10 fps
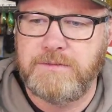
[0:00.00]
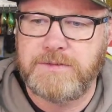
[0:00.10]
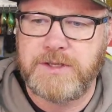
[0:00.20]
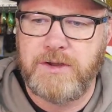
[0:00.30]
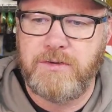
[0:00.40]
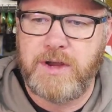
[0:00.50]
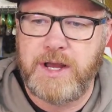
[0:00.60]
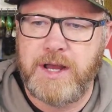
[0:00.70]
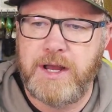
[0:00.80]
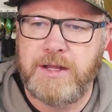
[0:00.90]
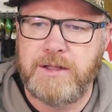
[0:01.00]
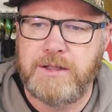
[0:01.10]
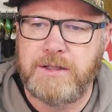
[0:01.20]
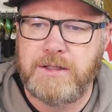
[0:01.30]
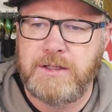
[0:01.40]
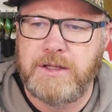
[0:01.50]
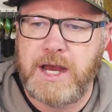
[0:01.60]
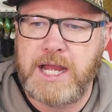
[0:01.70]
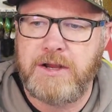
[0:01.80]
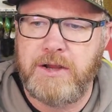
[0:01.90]
so uh,
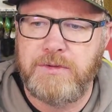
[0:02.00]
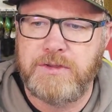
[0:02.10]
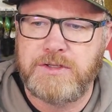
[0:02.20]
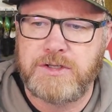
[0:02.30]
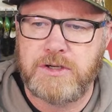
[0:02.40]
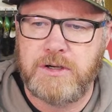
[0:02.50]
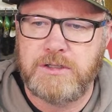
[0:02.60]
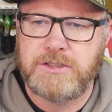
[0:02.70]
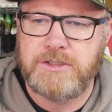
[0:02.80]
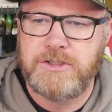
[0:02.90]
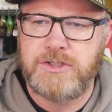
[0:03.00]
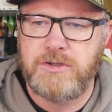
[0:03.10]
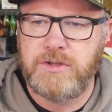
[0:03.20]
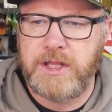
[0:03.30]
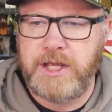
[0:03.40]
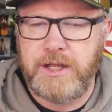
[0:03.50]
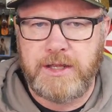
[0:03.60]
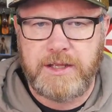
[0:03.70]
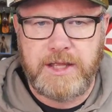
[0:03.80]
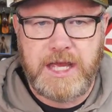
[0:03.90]
I agree with you, Julie.
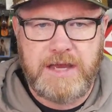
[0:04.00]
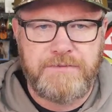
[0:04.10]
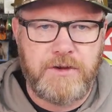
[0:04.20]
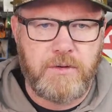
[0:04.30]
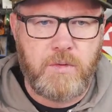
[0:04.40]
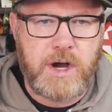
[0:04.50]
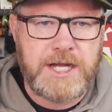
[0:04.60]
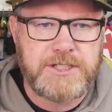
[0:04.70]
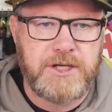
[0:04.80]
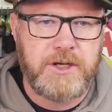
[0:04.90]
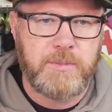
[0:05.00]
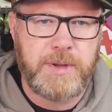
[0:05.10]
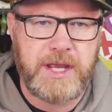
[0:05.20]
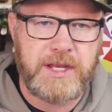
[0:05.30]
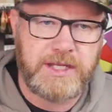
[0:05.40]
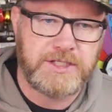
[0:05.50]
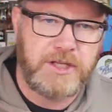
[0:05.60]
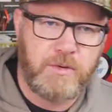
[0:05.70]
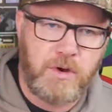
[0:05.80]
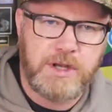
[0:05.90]
If you're watching your pennies and
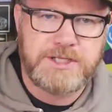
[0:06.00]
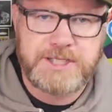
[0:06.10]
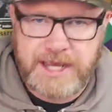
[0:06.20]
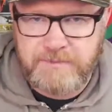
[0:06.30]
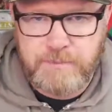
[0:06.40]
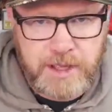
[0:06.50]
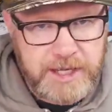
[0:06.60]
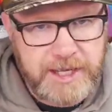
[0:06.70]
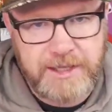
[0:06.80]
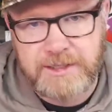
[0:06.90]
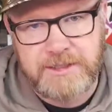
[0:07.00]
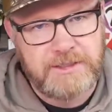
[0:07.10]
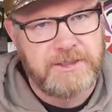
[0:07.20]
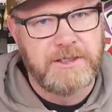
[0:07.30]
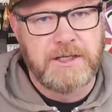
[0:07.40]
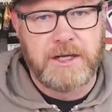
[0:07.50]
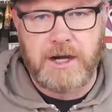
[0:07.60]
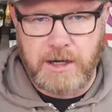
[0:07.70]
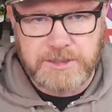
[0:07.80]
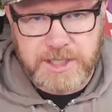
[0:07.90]
you want to save money,
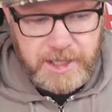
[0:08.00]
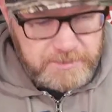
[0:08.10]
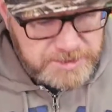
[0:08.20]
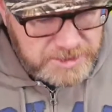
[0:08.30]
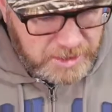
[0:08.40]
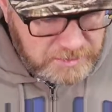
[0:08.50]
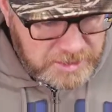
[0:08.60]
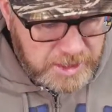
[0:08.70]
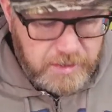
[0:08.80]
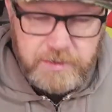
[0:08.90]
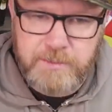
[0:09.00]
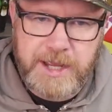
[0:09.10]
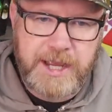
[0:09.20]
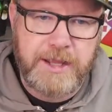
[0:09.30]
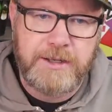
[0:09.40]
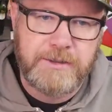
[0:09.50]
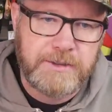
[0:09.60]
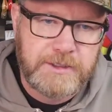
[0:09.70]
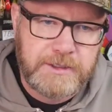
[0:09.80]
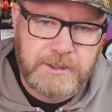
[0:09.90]
Karl's Club is no joke, man.
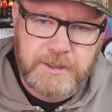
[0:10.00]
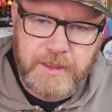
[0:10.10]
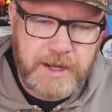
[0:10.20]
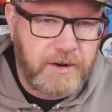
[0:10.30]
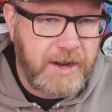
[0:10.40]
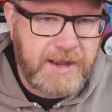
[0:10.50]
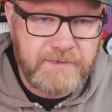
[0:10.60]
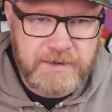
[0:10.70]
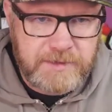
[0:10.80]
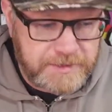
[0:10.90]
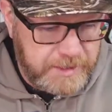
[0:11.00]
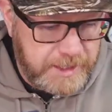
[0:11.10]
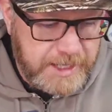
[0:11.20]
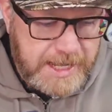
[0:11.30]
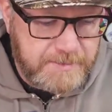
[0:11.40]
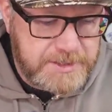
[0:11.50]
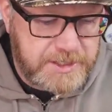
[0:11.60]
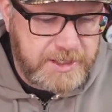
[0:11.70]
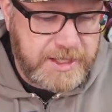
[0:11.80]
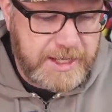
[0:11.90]
They don't have everything.
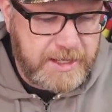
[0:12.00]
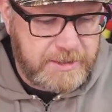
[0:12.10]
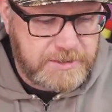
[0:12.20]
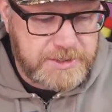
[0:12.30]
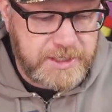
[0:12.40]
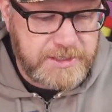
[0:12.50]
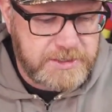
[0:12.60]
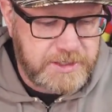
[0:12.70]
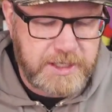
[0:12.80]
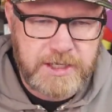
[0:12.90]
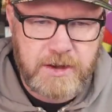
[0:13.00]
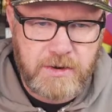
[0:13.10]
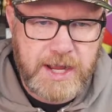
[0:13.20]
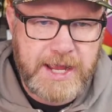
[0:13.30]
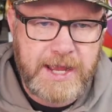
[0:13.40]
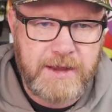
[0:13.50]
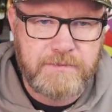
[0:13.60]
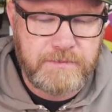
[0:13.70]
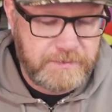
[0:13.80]
Obviously, they got there's things that they don't have,